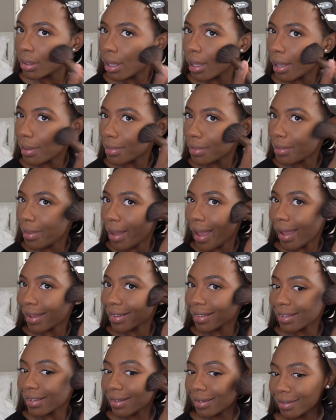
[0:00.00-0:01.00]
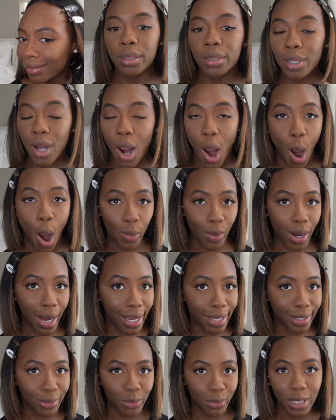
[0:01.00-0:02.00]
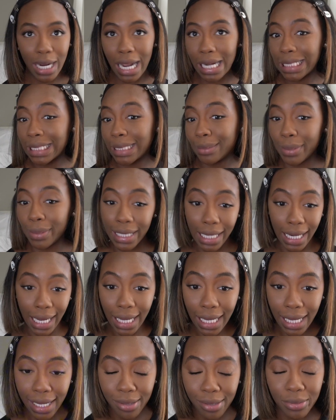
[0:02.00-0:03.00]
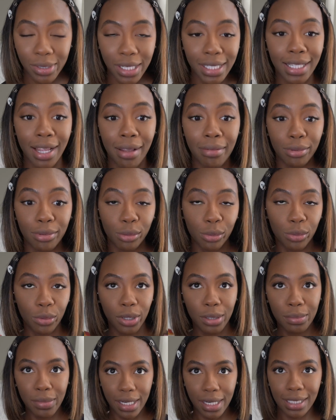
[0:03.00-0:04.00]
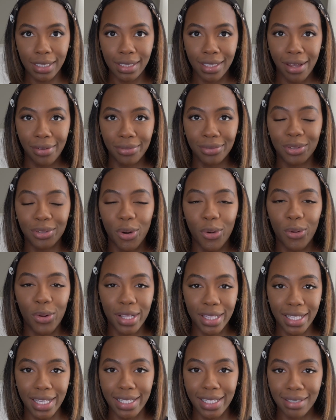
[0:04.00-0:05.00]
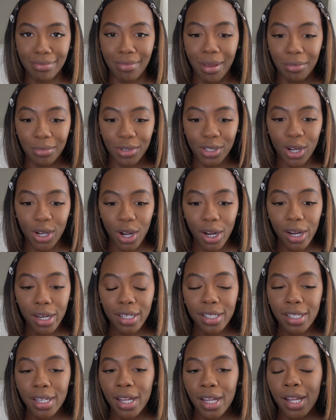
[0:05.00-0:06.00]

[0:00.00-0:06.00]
and be back. All right, we're kind of speeding because I have 3 minutes left on this memory card.